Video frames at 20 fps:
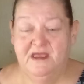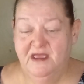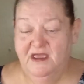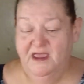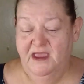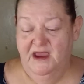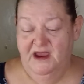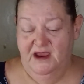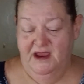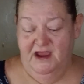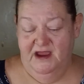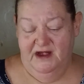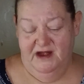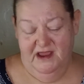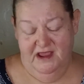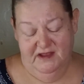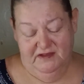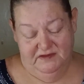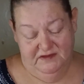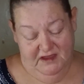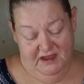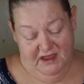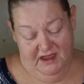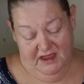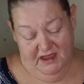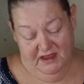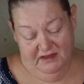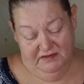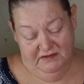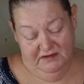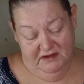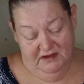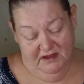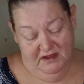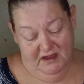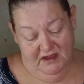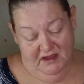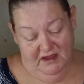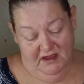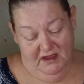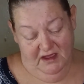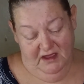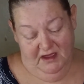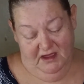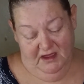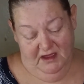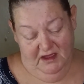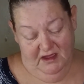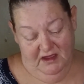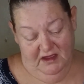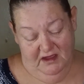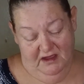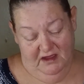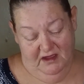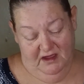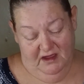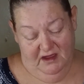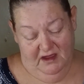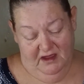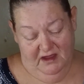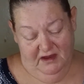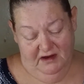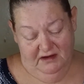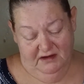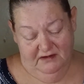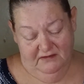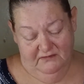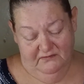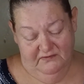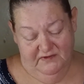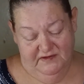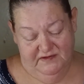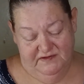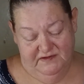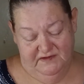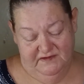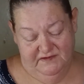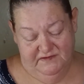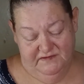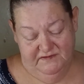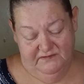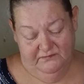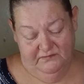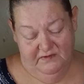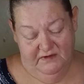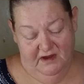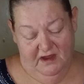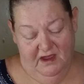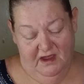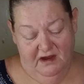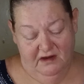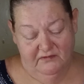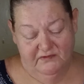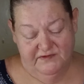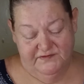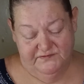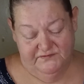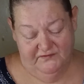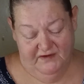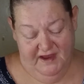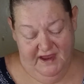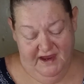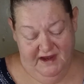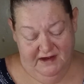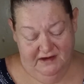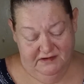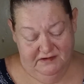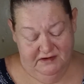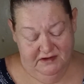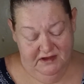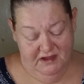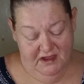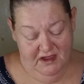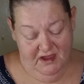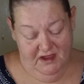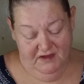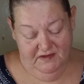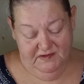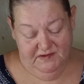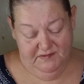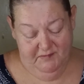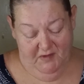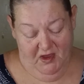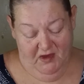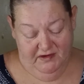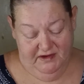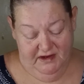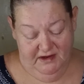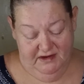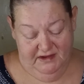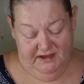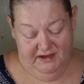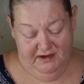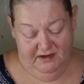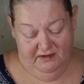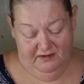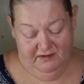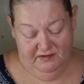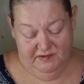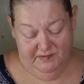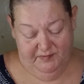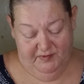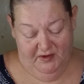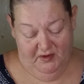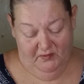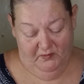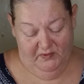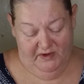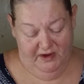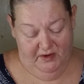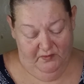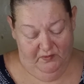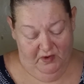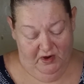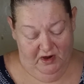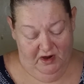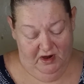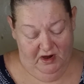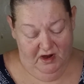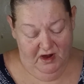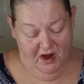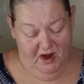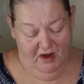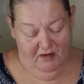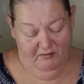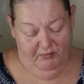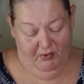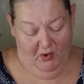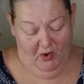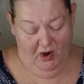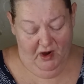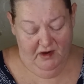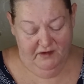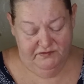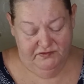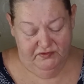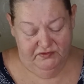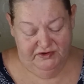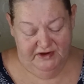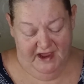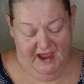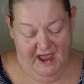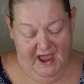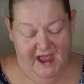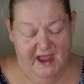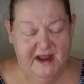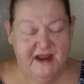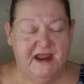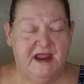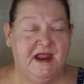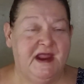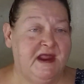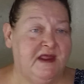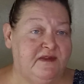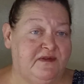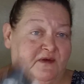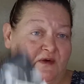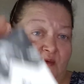and it says Unresist- unrestrained, smoking kills, but we were born to die either